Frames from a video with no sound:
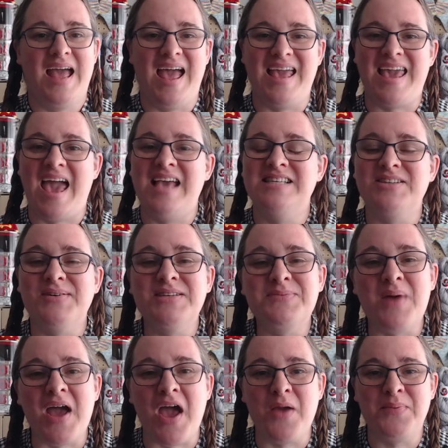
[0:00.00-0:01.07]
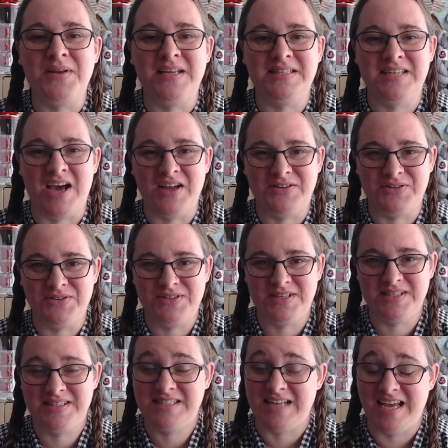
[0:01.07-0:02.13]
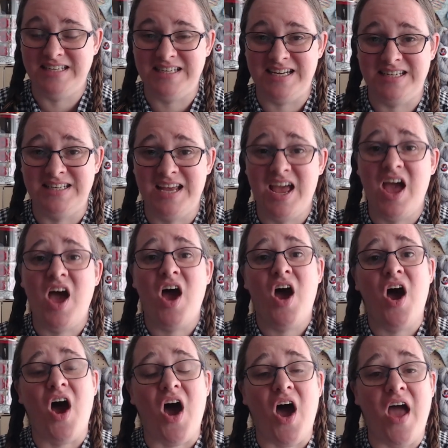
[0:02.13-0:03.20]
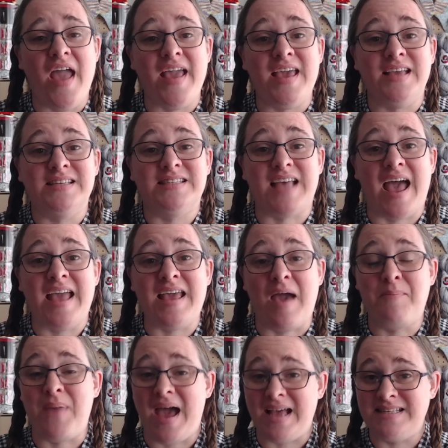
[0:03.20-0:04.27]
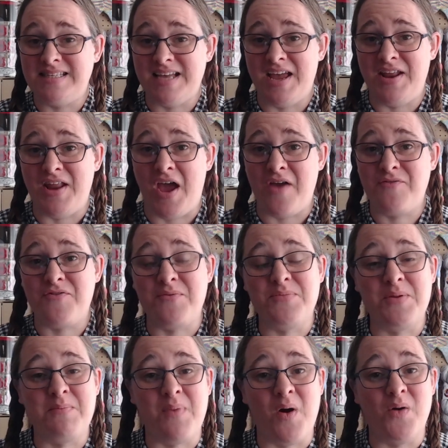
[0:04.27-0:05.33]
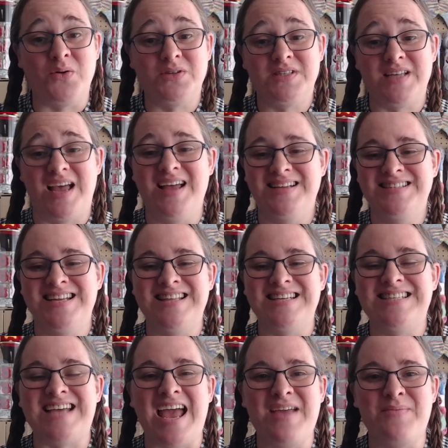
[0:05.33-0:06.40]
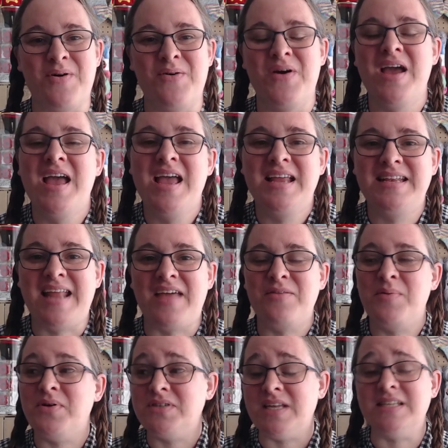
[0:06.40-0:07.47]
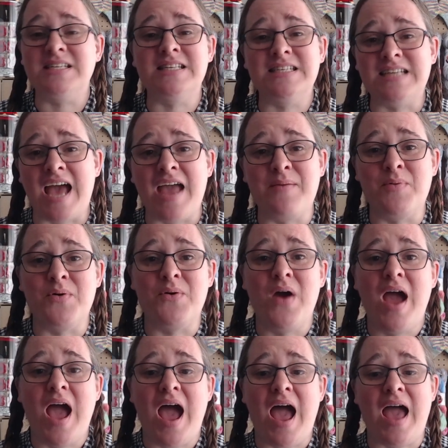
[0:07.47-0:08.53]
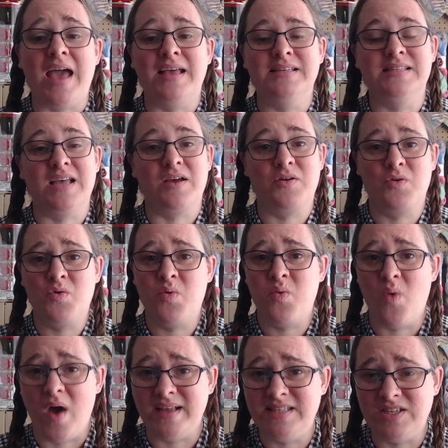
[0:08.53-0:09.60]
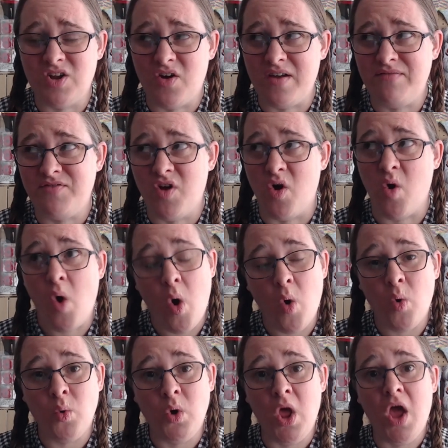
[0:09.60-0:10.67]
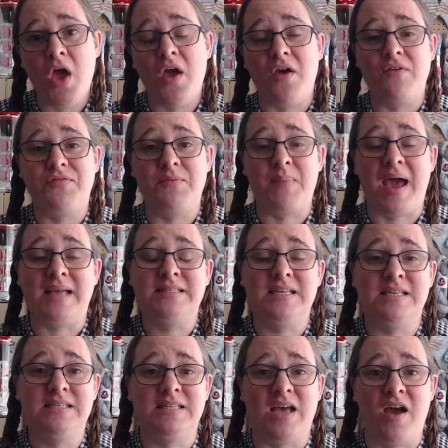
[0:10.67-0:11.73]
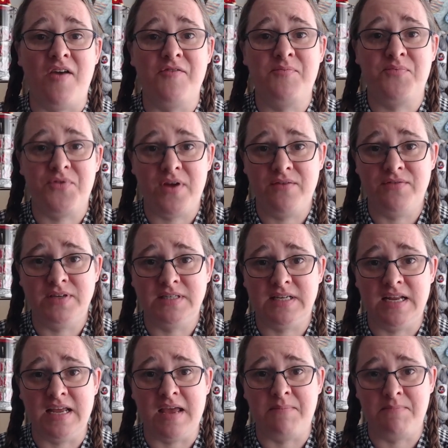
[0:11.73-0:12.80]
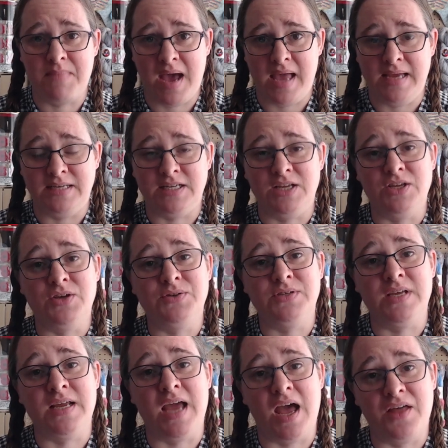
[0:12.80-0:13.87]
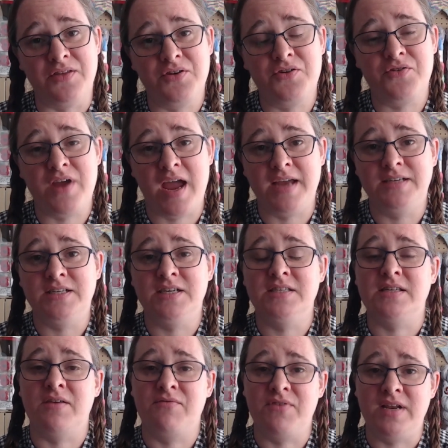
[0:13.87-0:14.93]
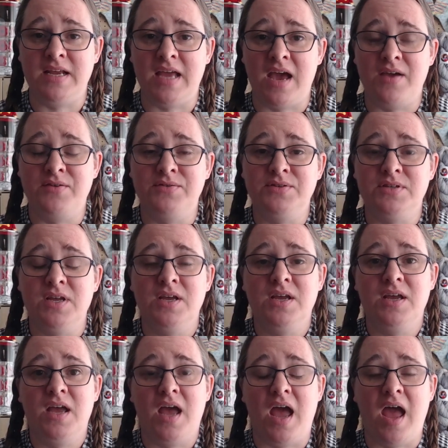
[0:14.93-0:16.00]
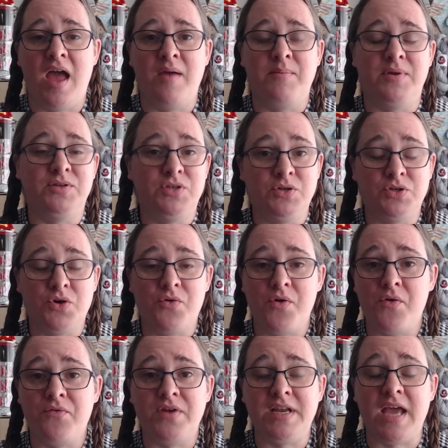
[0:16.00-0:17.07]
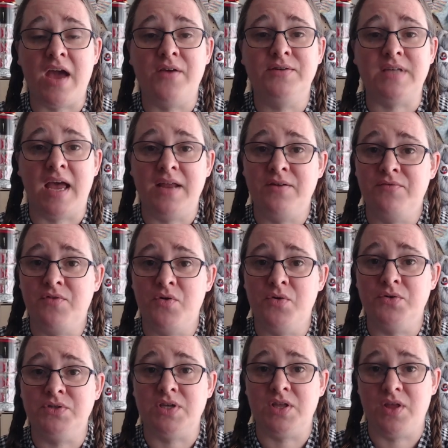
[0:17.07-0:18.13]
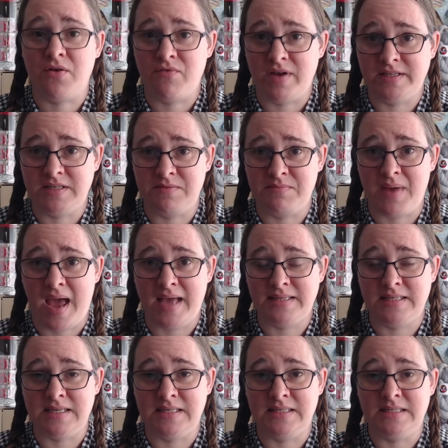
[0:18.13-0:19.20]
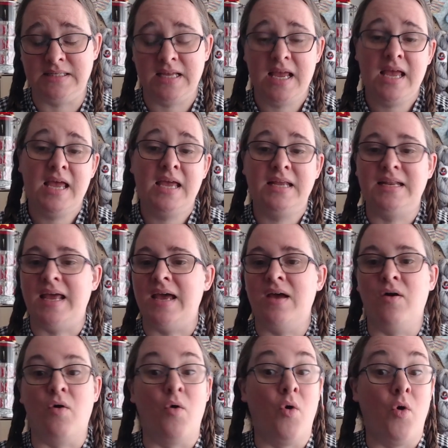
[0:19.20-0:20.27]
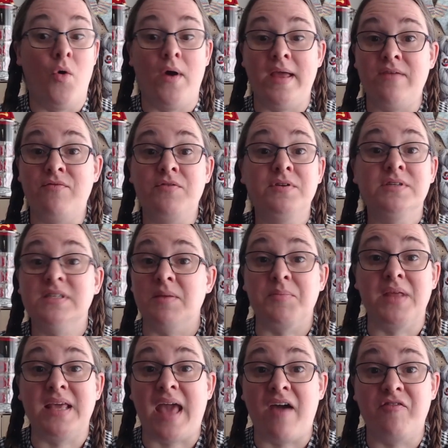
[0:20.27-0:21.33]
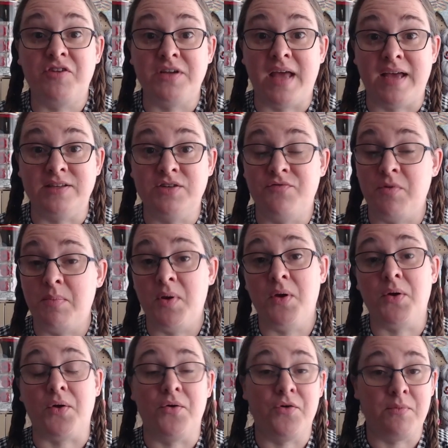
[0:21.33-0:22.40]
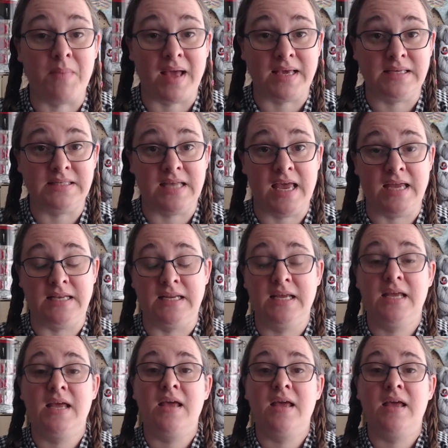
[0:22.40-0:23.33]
Okay, so as my opening titles stated, it's a, a, pattern uh, from the box under the table. Now the box under the table has quite a lot, if not all, of the patterns that I've previously made using other creators' videos, um, tutorial videos, and of course their written patterns. Now, or even something out of a book or a magazine.